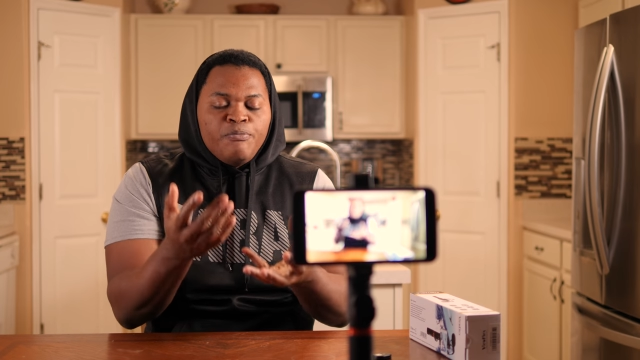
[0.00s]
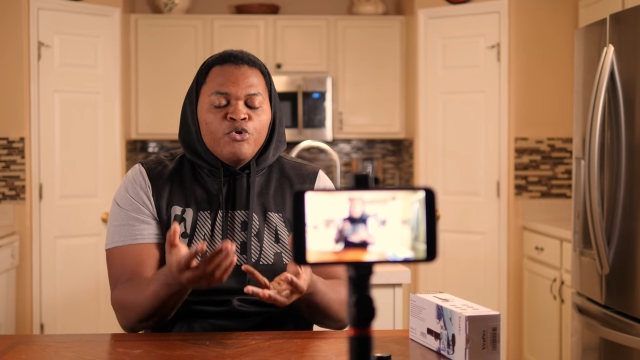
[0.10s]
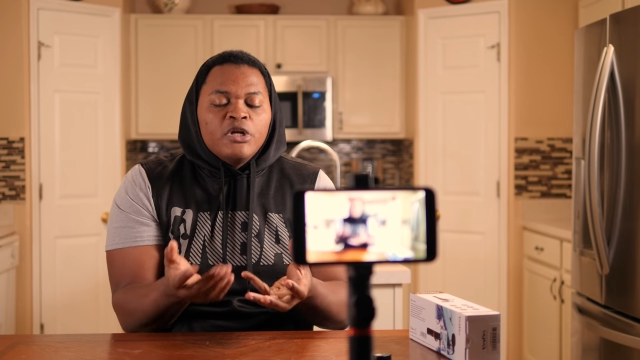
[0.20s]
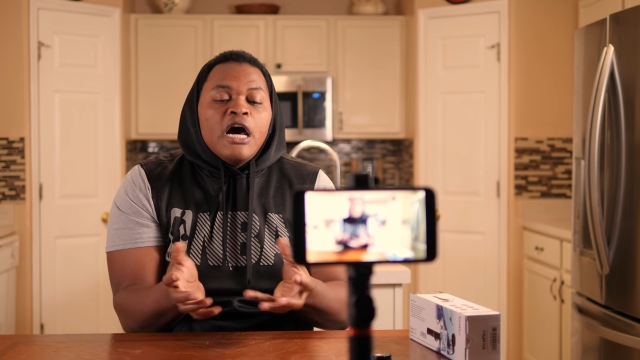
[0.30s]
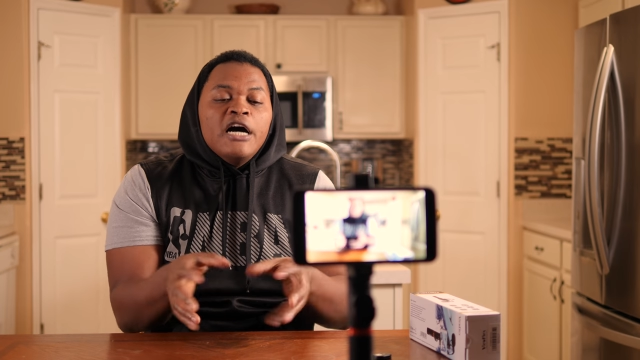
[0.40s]

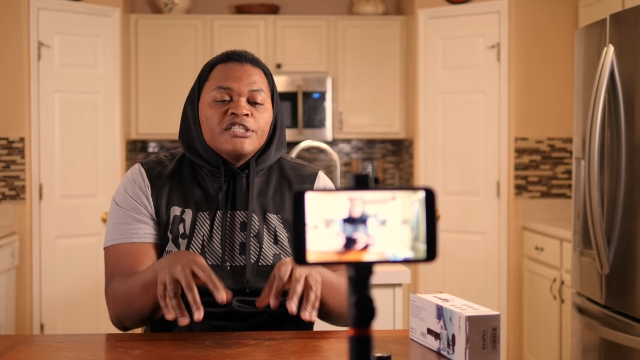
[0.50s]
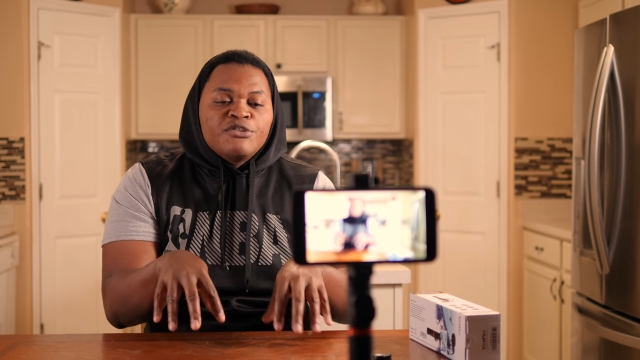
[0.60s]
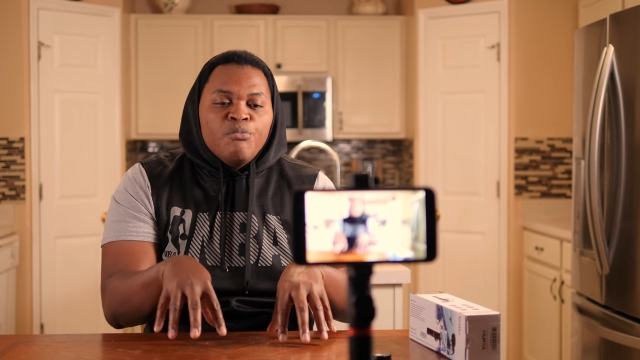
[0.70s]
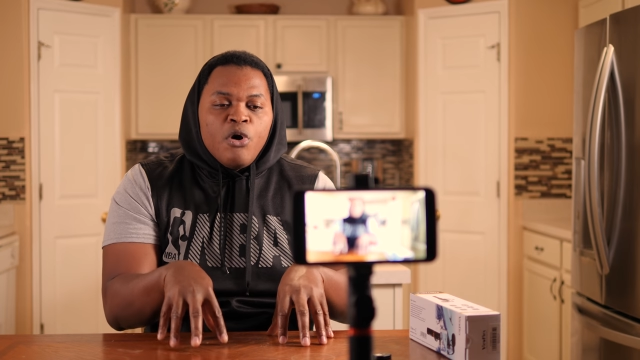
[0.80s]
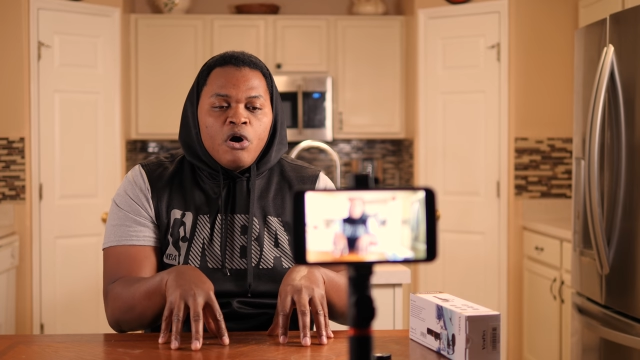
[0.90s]
put a
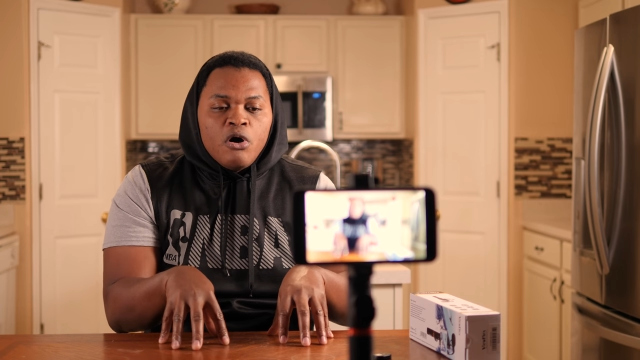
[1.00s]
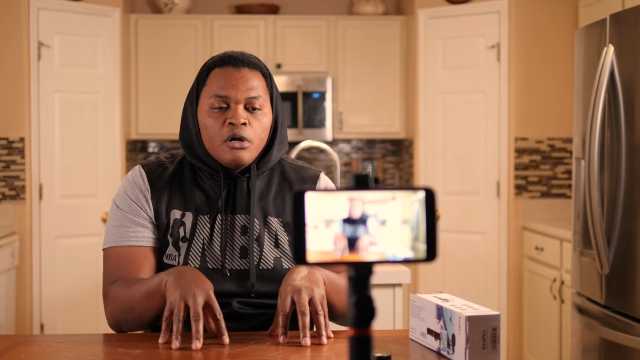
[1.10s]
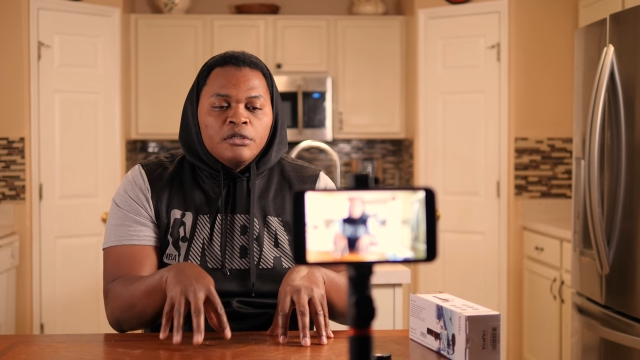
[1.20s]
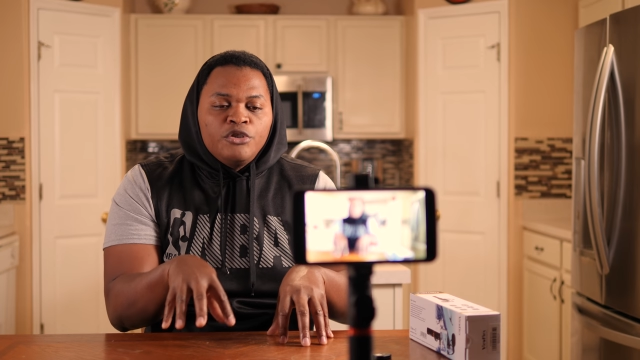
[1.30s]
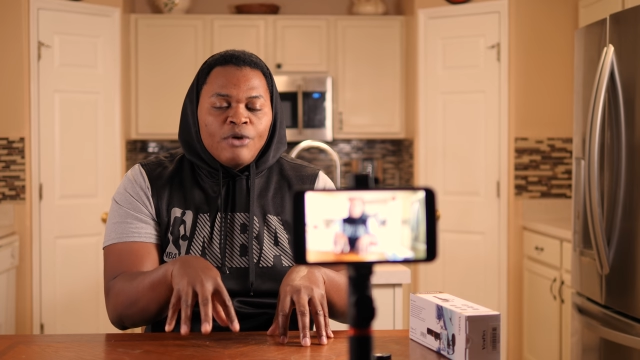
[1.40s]

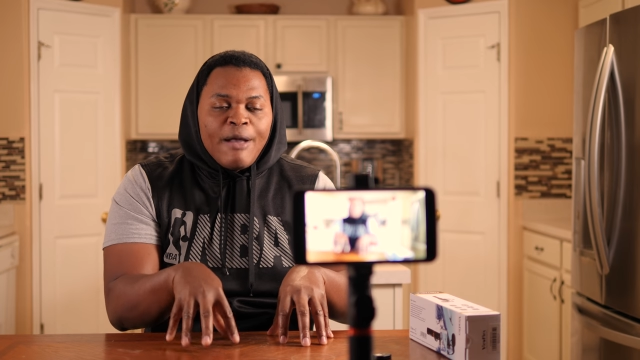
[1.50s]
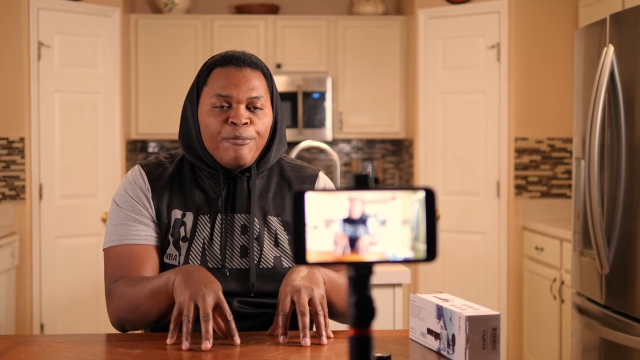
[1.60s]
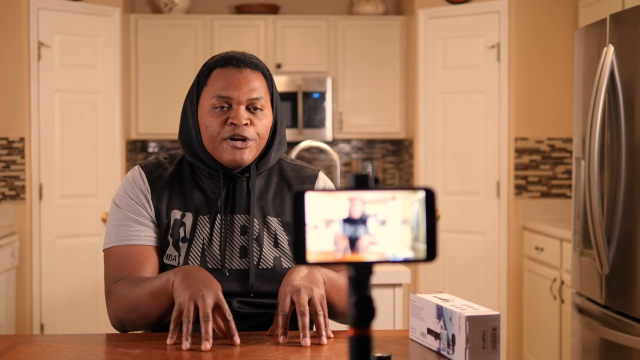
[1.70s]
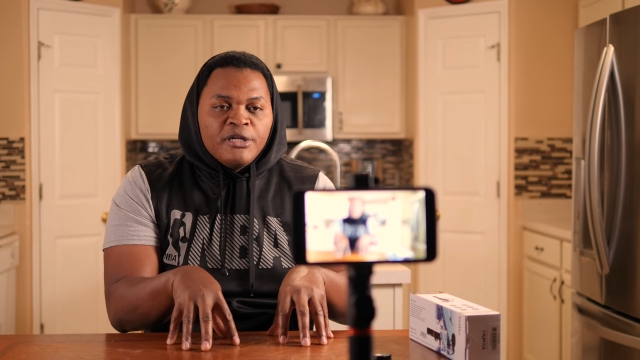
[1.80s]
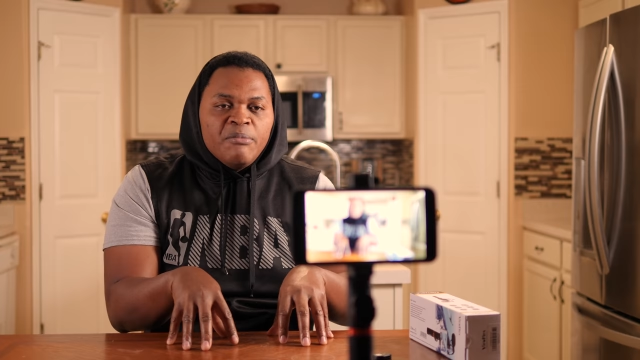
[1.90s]
small
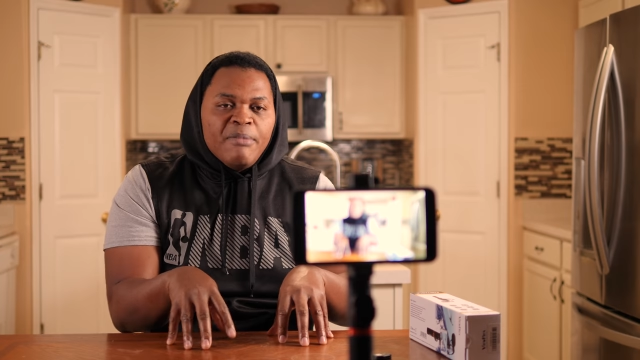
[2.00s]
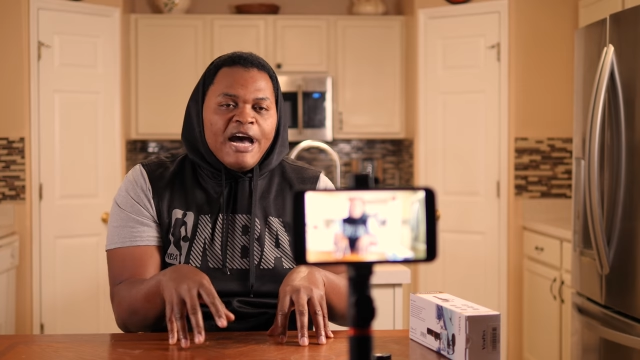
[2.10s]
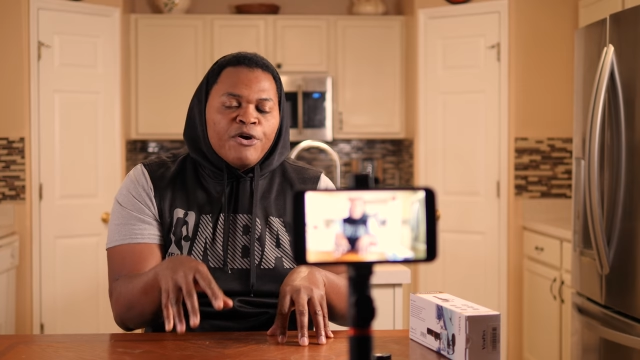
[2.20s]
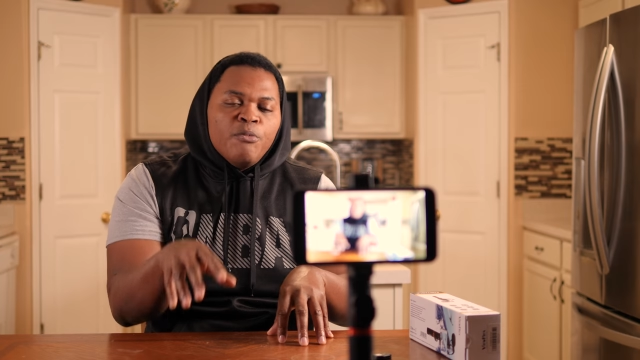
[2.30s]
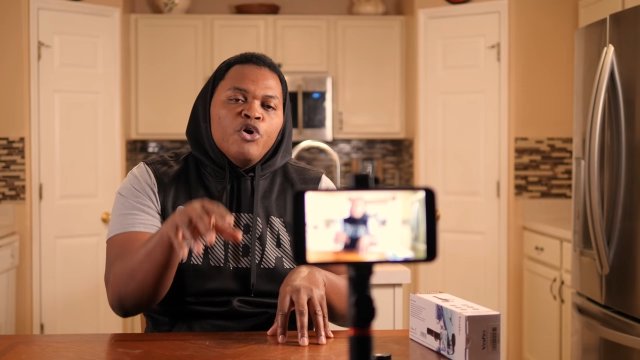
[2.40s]
tripod on the
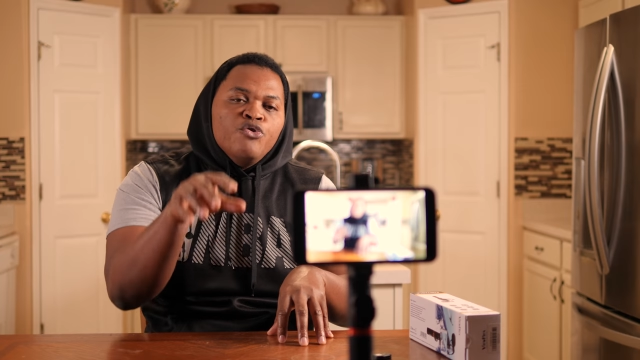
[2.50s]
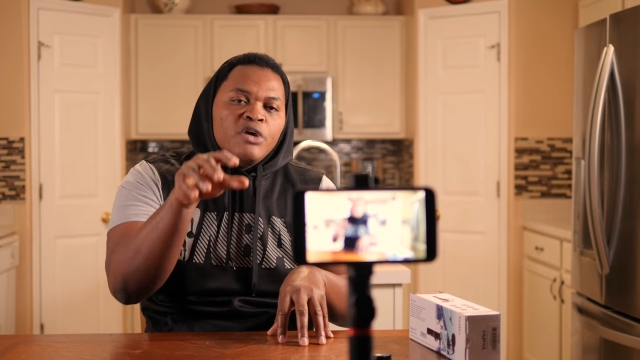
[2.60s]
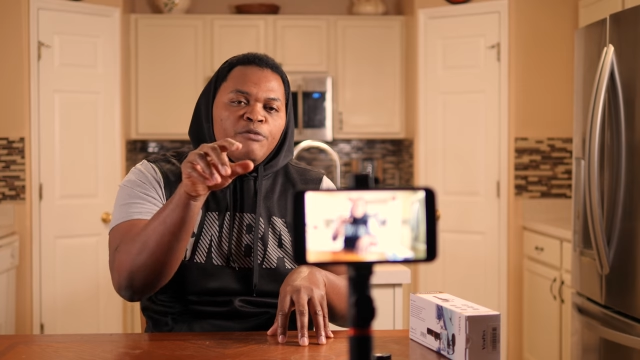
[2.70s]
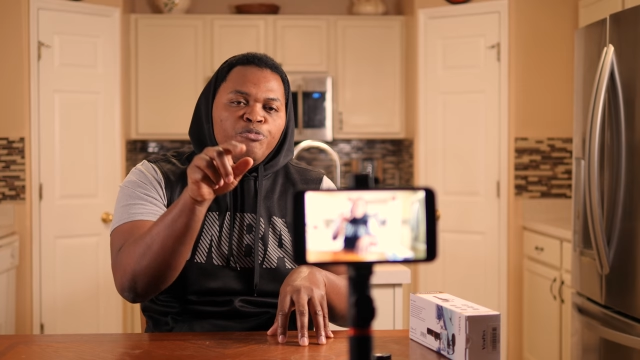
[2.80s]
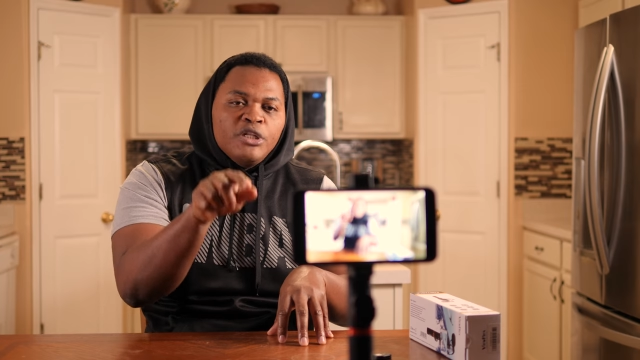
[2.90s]
bottom or you
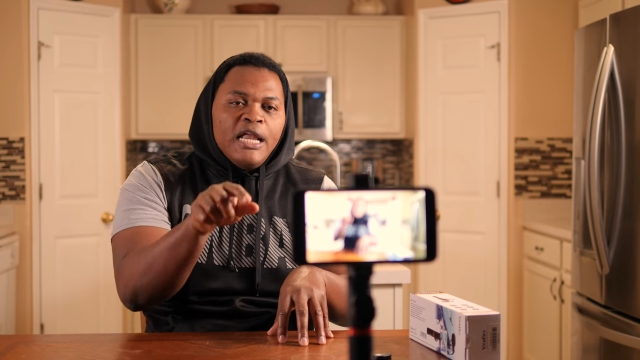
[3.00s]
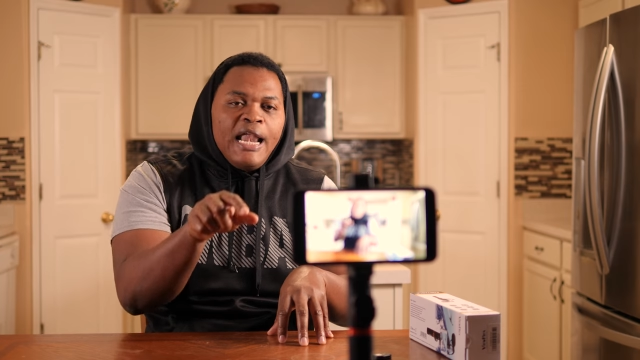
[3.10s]
can put a